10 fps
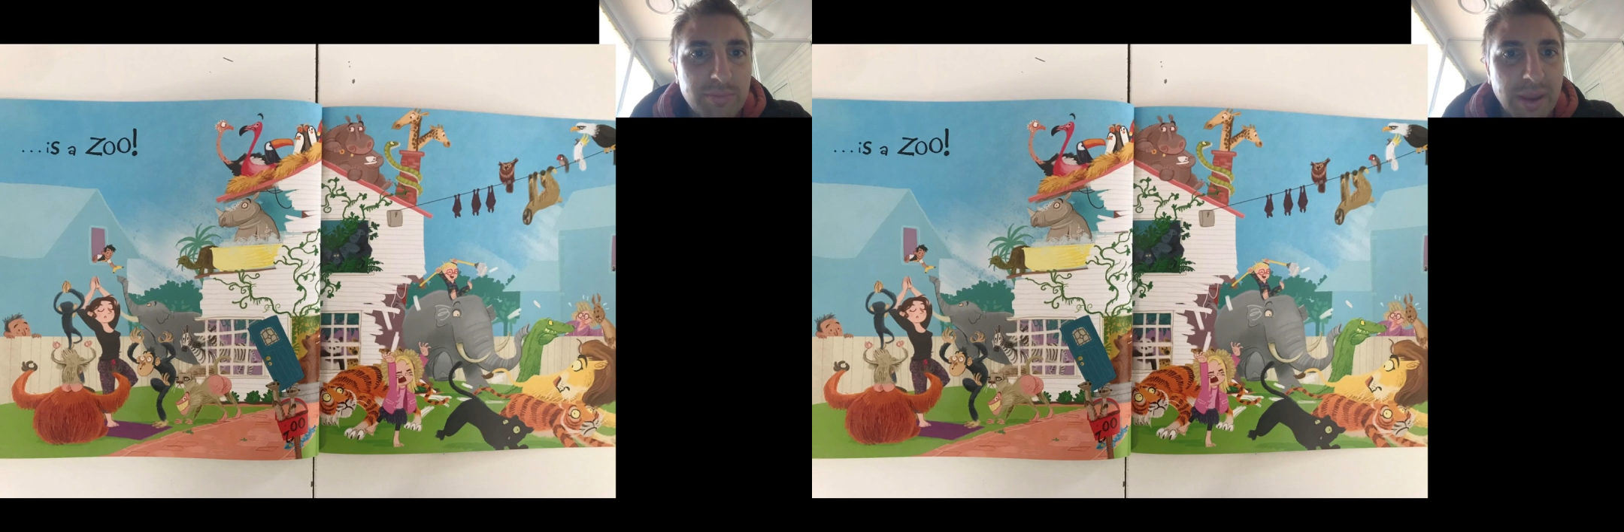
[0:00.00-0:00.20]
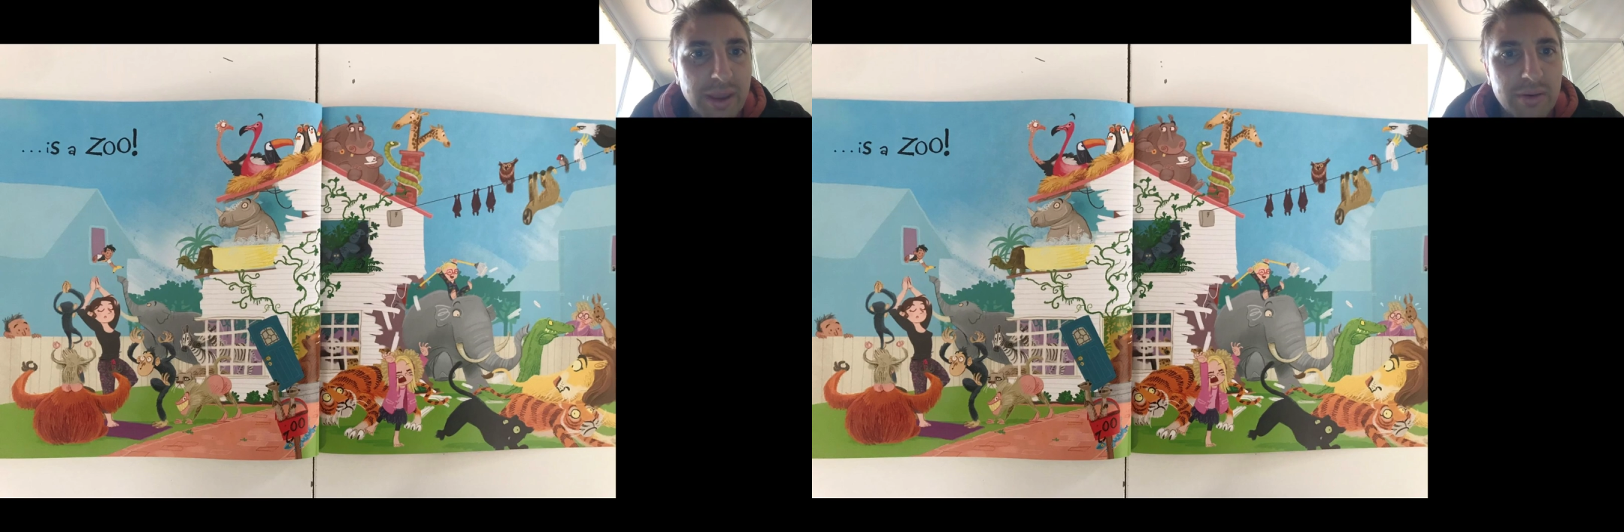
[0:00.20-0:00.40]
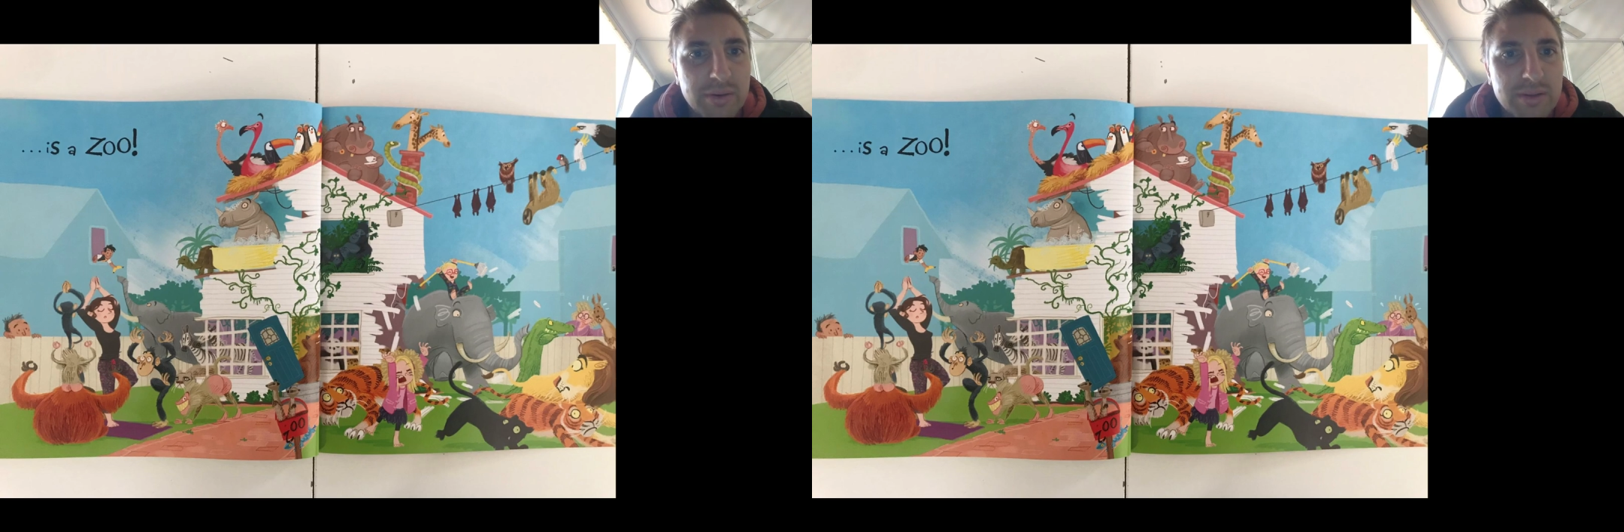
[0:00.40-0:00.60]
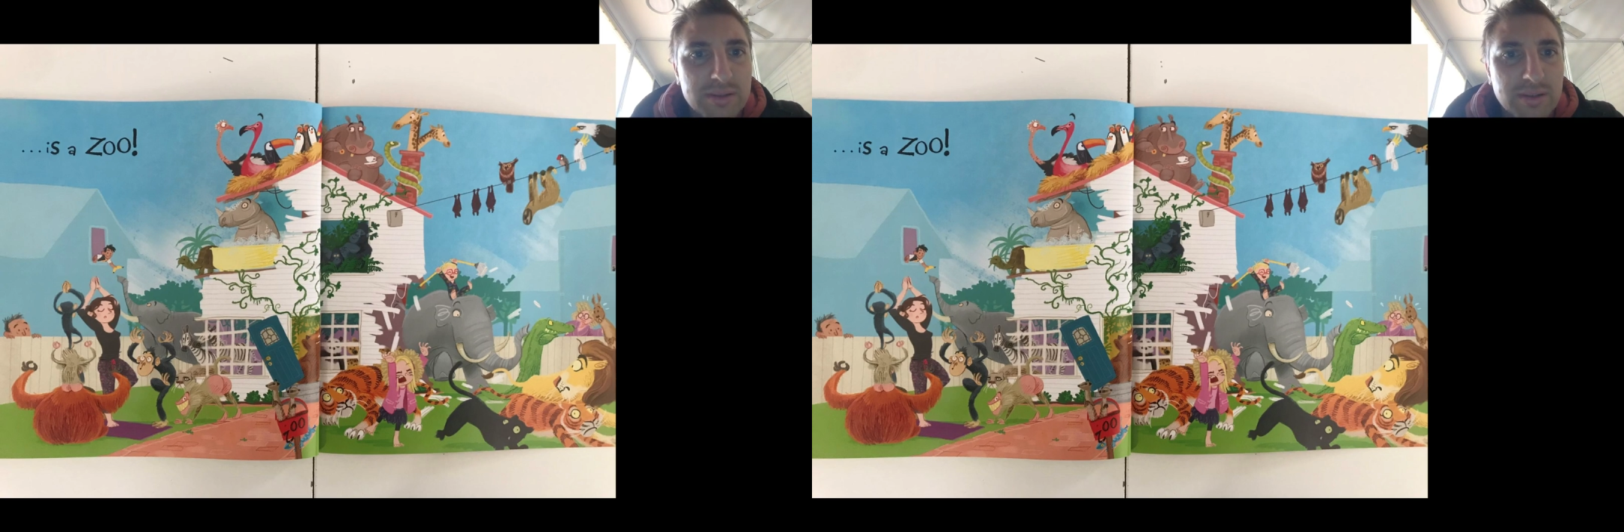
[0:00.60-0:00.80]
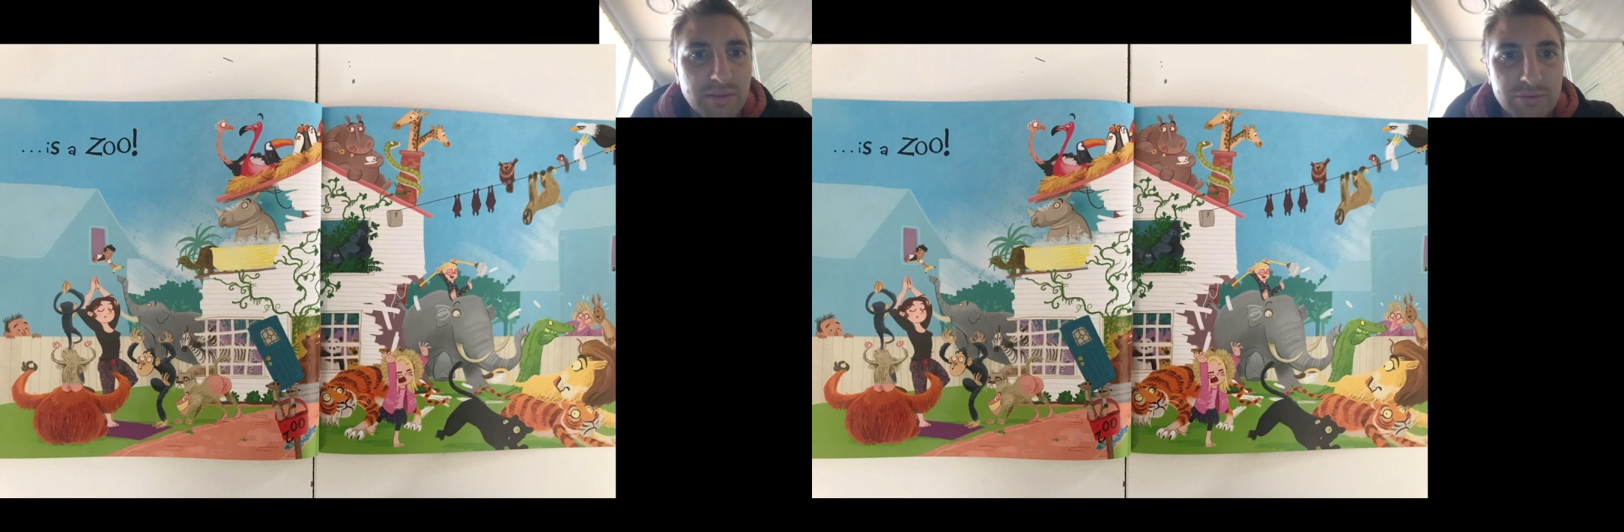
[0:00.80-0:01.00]

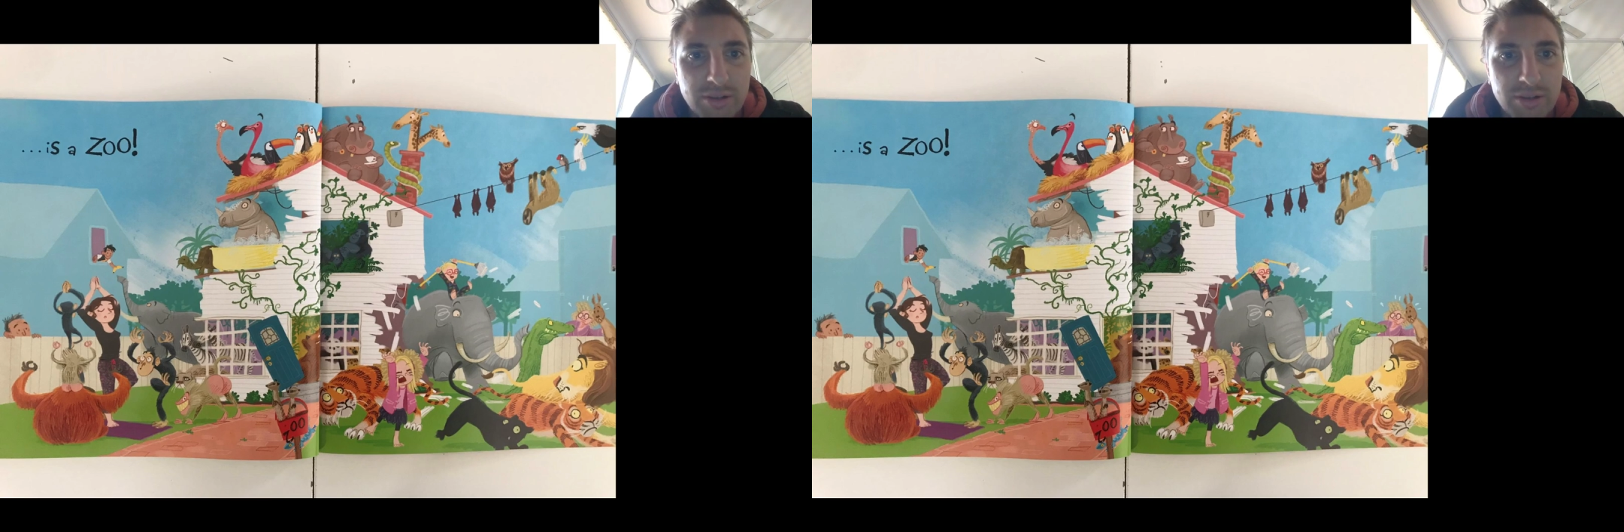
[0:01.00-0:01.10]
penguins and